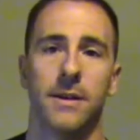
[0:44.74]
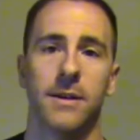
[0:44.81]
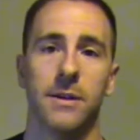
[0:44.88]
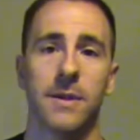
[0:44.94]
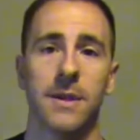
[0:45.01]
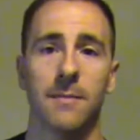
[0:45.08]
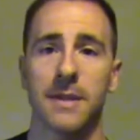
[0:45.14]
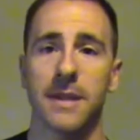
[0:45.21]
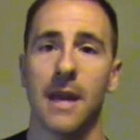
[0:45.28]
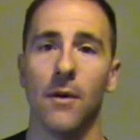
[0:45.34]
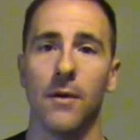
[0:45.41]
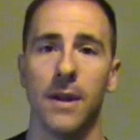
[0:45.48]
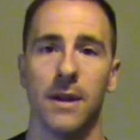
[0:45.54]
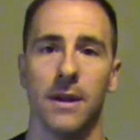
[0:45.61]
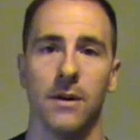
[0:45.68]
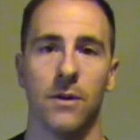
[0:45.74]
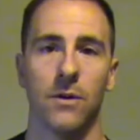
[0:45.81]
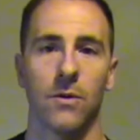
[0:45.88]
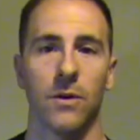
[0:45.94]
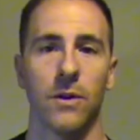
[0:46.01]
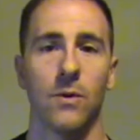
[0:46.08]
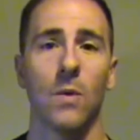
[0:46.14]
do some scouting
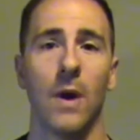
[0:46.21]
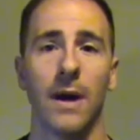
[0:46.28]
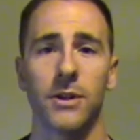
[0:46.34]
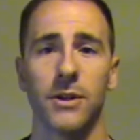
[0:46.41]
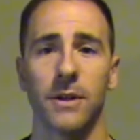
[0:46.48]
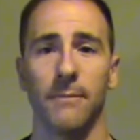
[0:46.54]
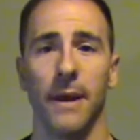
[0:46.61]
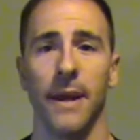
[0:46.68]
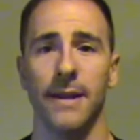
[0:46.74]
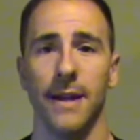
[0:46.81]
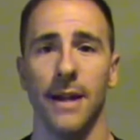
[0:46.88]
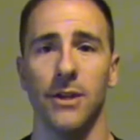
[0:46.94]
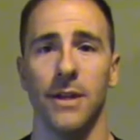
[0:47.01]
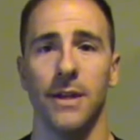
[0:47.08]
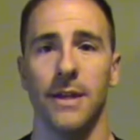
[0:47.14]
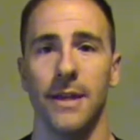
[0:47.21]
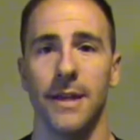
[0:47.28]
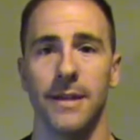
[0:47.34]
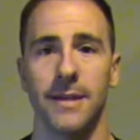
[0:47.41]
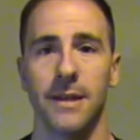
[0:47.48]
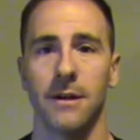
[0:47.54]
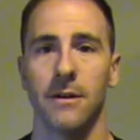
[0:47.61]
or you watch and pay attention to
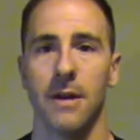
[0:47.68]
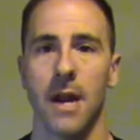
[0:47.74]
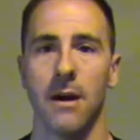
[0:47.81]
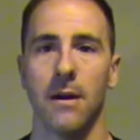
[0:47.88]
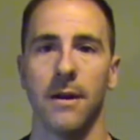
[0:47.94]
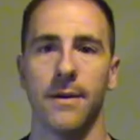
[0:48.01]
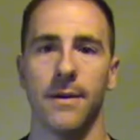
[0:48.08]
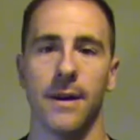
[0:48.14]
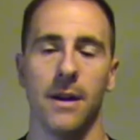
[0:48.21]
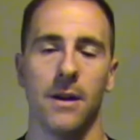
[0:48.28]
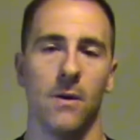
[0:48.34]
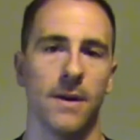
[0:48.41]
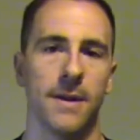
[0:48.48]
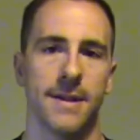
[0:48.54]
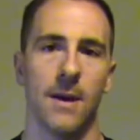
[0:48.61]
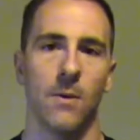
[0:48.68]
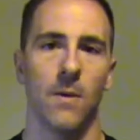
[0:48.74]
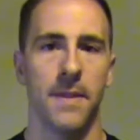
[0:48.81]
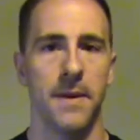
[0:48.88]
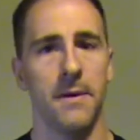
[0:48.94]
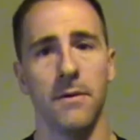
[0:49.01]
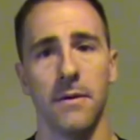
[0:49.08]
geese in your area, you're going to notice that
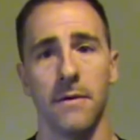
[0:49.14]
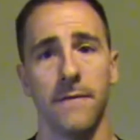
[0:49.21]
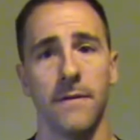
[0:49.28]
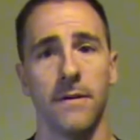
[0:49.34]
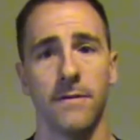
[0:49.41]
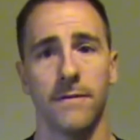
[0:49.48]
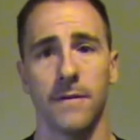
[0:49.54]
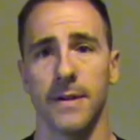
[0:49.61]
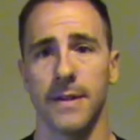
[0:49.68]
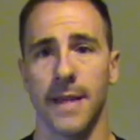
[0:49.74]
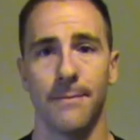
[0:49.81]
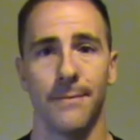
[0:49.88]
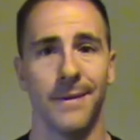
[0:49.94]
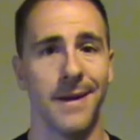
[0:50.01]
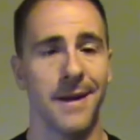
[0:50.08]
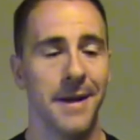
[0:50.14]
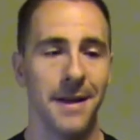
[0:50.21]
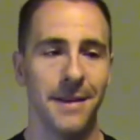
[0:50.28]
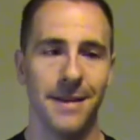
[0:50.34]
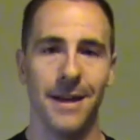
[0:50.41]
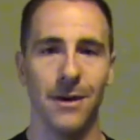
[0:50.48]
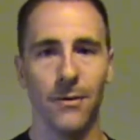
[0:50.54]
when they're on a field, for example,
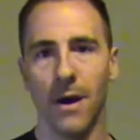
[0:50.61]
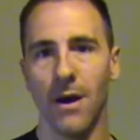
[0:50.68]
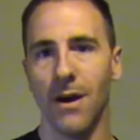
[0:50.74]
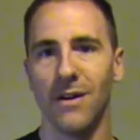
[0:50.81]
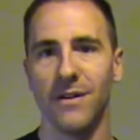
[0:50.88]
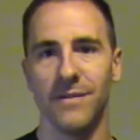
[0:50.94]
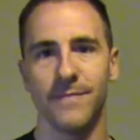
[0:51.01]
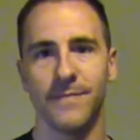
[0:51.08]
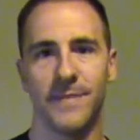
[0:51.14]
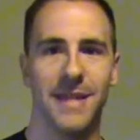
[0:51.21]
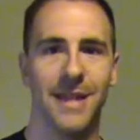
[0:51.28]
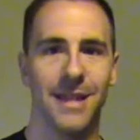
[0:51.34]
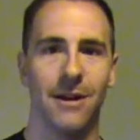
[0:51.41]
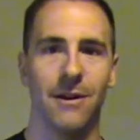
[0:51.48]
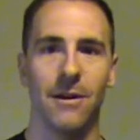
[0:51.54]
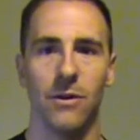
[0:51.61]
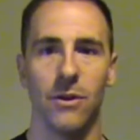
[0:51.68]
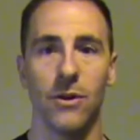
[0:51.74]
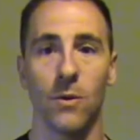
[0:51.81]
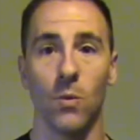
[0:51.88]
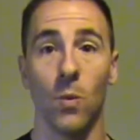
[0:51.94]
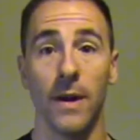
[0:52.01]
they don't all sit there and
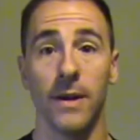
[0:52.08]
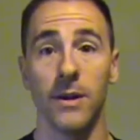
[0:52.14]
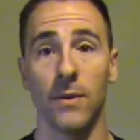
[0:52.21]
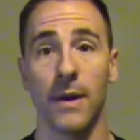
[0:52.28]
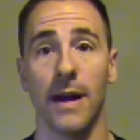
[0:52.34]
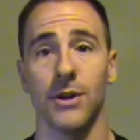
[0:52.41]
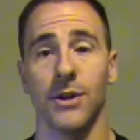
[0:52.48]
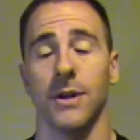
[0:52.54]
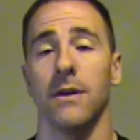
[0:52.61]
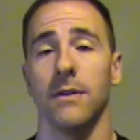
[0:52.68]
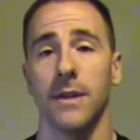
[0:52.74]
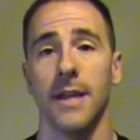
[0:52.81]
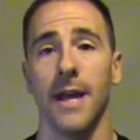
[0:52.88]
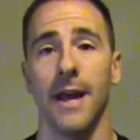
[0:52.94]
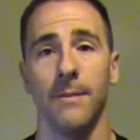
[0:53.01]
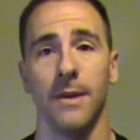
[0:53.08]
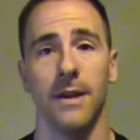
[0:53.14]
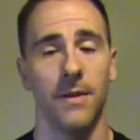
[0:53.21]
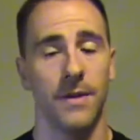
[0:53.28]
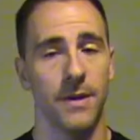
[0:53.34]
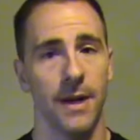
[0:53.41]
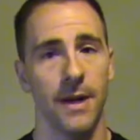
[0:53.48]
look one direction all the time.
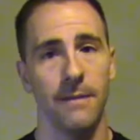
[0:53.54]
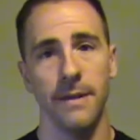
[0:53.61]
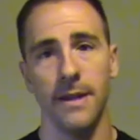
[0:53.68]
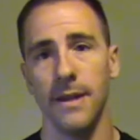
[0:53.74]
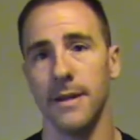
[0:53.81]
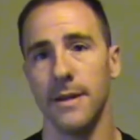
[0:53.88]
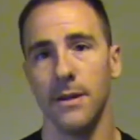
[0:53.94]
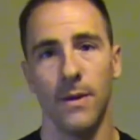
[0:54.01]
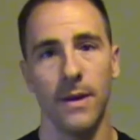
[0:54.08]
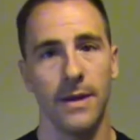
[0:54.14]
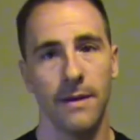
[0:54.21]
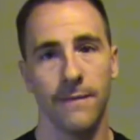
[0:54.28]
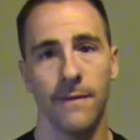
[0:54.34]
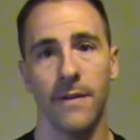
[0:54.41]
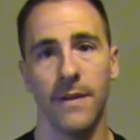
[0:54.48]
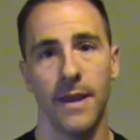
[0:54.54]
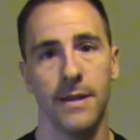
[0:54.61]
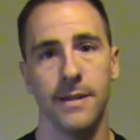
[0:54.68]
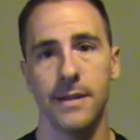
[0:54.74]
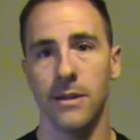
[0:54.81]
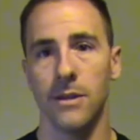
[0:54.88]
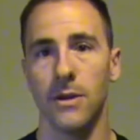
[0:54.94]
They're going to be doing different
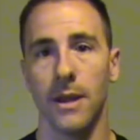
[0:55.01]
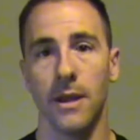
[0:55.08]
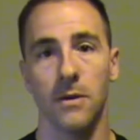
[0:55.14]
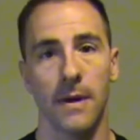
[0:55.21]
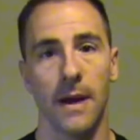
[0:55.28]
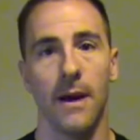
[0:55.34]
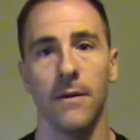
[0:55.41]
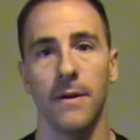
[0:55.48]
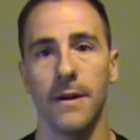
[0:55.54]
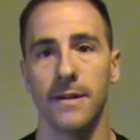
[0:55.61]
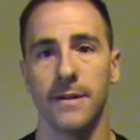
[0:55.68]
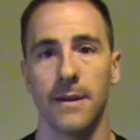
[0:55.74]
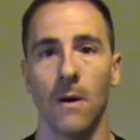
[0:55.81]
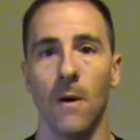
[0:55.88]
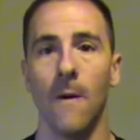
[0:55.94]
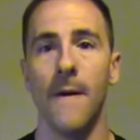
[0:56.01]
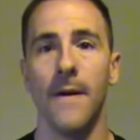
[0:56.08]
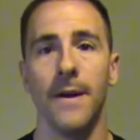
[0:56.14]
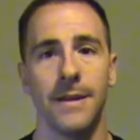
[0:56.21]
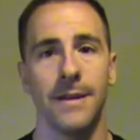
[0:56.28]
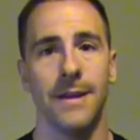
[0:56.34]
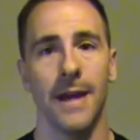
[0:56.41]
things and looking around, and so
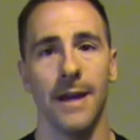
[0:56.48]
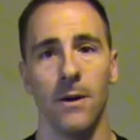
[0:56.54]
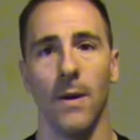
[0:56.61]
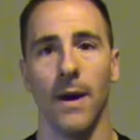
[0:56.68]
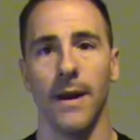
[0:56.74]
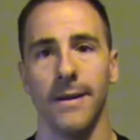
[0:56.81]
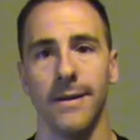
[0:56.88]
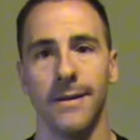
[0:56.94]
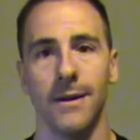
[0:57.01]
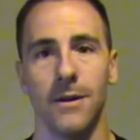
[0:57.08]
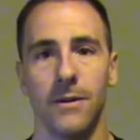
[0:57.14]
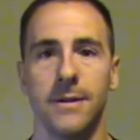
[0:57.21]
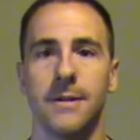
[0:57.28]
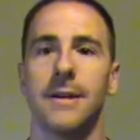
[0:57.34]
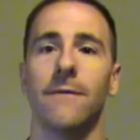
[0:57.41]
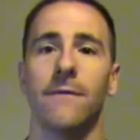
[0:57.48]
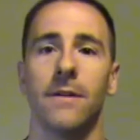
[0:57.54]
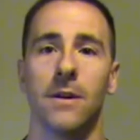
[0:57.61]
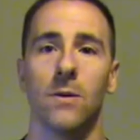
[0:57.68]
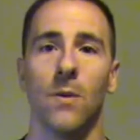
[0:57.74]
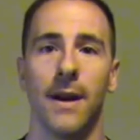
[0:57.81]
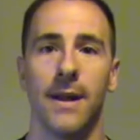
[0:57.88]
you kind of want to,
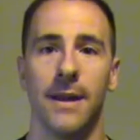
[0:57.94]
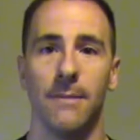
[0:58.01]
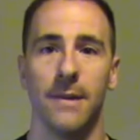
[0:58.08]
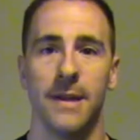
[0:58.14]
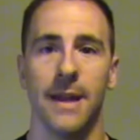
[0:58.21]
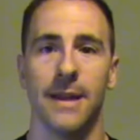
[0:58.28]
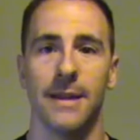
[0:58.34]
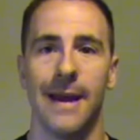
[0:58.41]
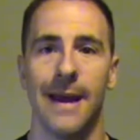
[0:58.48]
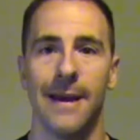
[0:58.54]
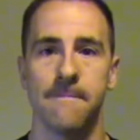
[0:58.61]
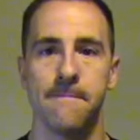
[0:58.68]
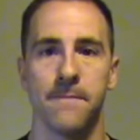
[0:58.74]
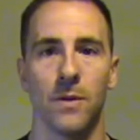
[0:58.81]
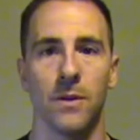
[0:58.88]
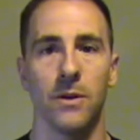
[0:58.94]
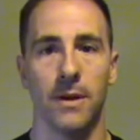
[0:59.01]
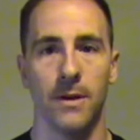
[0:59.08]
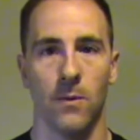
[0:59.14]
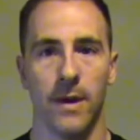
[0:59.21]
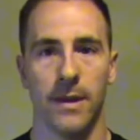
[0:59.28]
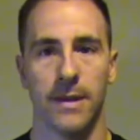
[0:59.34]
definitely want to imitate that
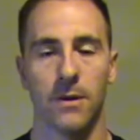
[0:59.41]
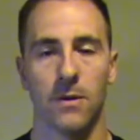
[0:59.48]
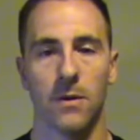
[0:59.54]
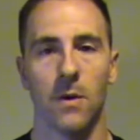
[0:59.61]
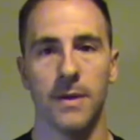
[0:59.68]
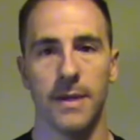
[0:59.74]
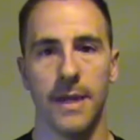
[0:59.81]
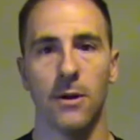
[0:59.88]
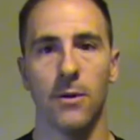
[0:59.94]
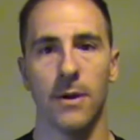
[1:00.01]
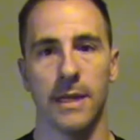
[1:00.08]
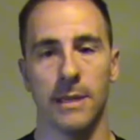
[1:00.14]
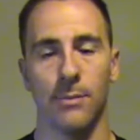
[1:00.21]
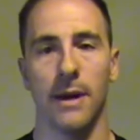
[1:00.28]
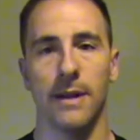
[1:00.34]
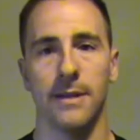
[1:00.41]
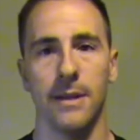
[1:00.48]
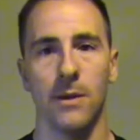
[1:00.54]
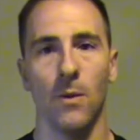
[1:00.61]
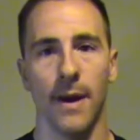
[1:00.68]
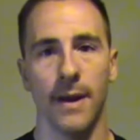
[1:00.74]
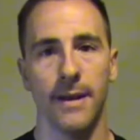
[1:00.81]
look with your own decoy spread.
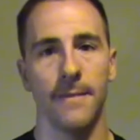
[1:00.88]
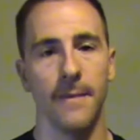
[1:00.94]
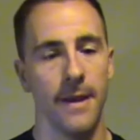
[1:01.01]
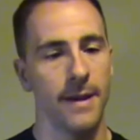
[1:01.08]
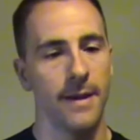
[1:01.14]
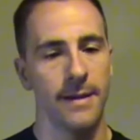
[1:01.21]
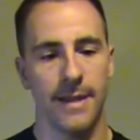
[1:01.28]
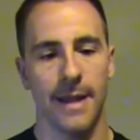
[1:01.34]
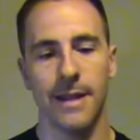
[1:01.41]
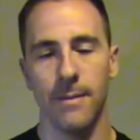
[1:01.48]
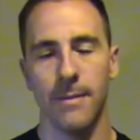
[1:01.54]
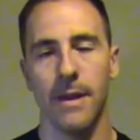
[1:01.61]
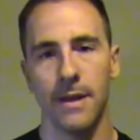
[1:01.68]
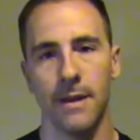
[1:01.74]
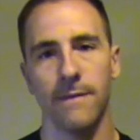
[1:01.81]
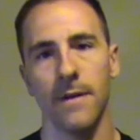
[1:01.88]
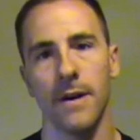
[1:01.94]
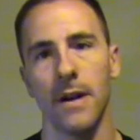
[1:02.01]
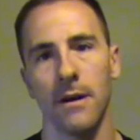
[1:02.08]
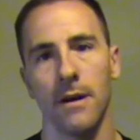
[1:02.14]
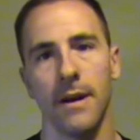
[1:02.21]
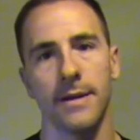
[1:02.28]
So you want to set them in
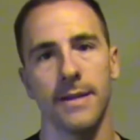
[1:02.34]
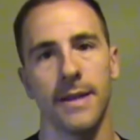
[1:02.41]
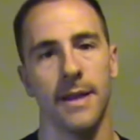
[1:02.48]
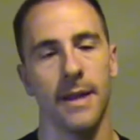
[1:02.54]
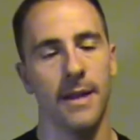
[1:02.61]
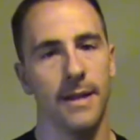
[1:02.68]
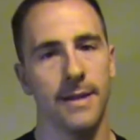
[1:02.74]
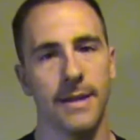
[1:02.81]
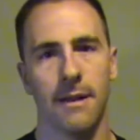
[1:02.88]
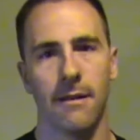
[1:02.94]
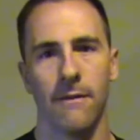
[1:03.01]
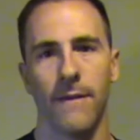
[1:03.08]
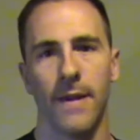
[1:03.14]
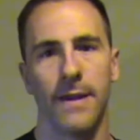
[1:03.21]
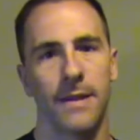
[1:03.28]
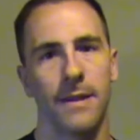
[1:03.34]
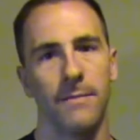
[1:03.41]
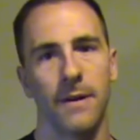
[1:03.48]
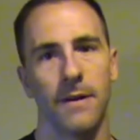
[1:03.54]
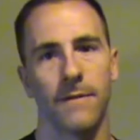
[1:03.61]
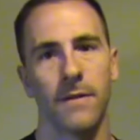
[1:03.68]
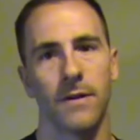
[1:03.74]
different areas and face
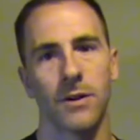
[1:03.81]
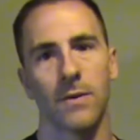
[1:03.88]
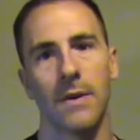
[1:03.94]
them different